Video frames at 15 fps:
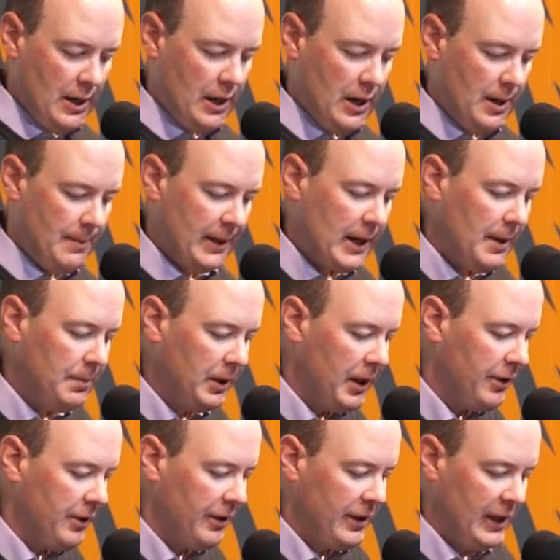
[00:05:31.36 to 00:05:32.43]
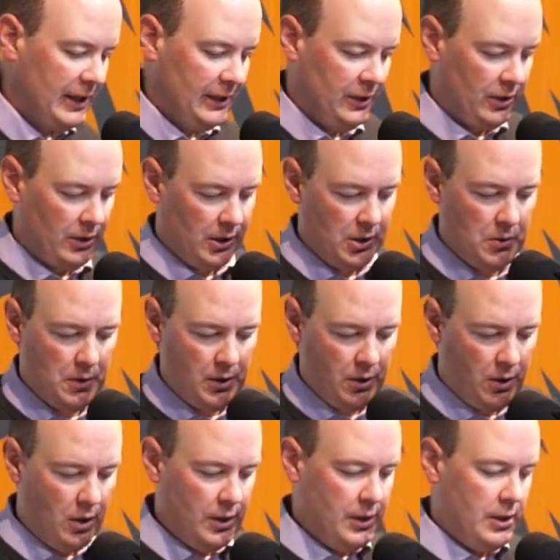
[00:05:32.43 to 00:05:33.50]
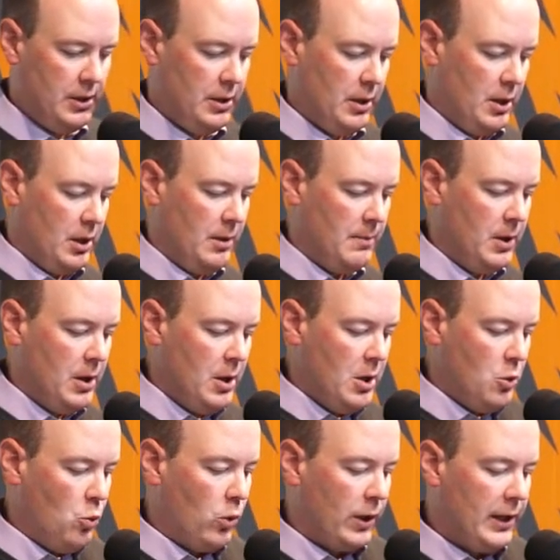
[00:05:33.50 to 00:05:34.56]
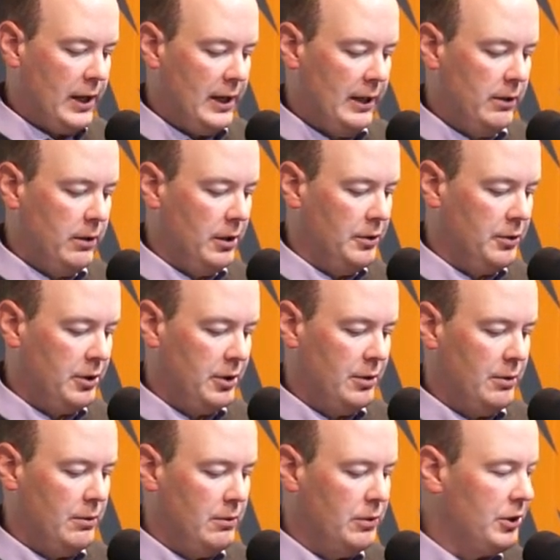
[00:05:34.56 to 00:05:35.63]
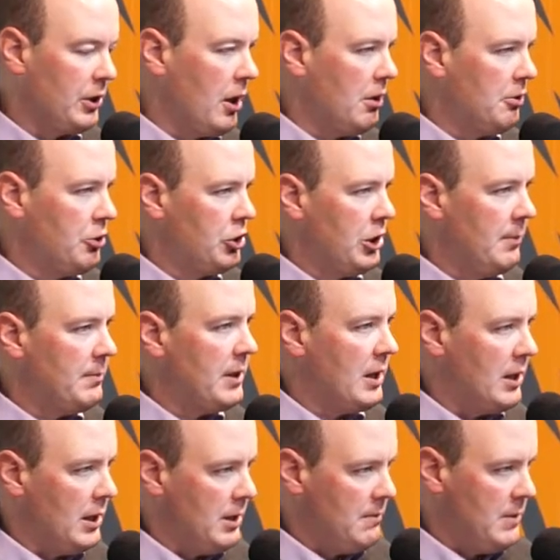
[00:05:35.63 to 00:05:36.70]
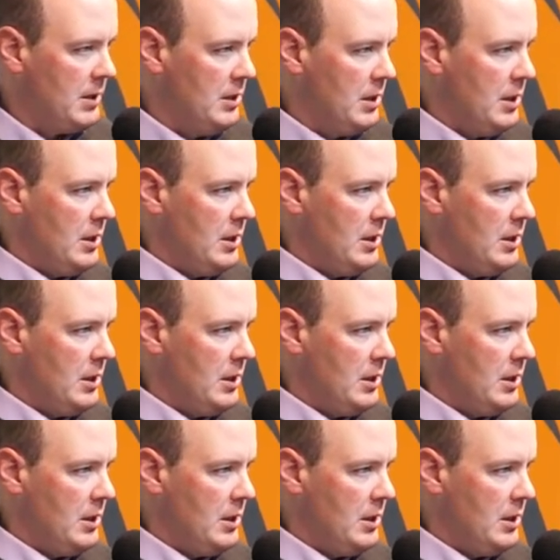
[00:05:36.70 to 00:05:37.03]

um, a couple other things that are going on. Um, we're getting close to scholarship time.